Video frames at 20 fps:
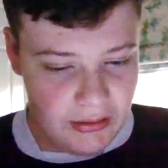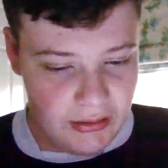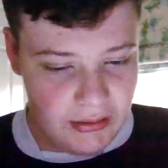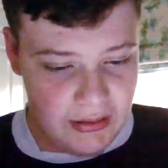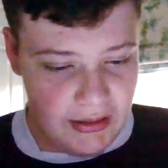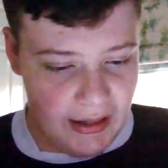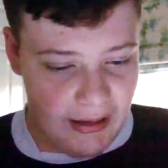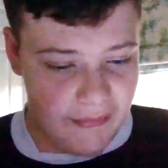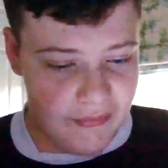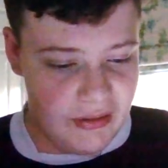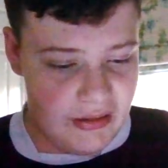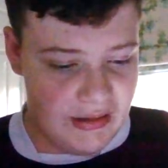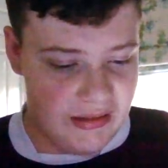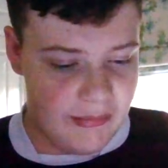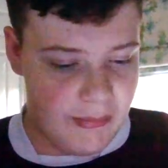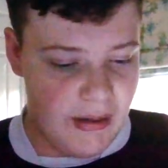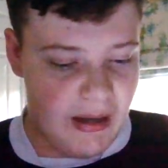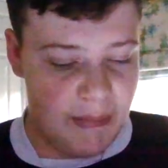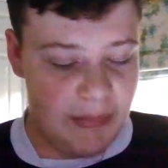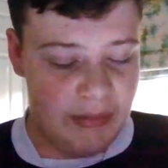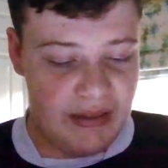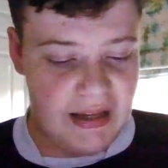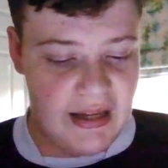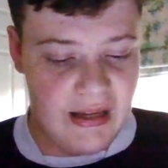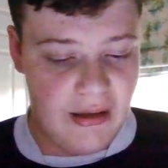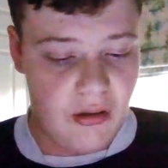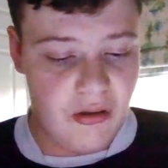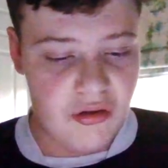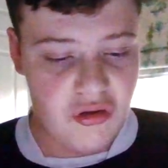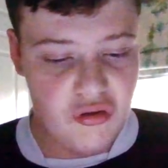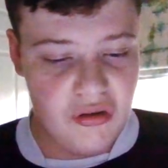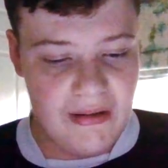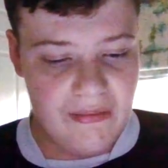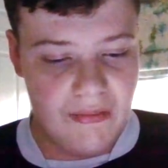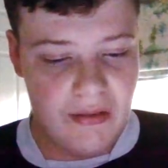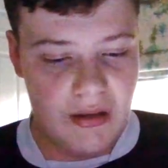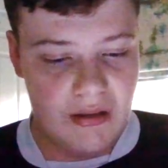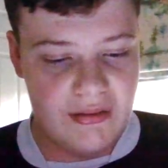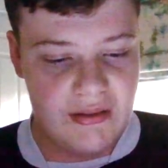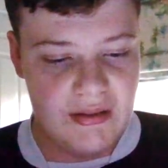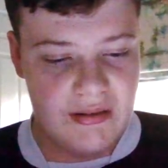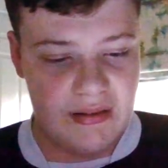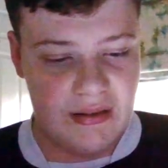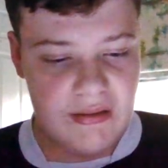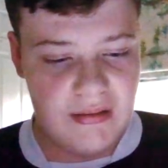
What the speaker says: Yeah, I think this might be, yeah, Austria versus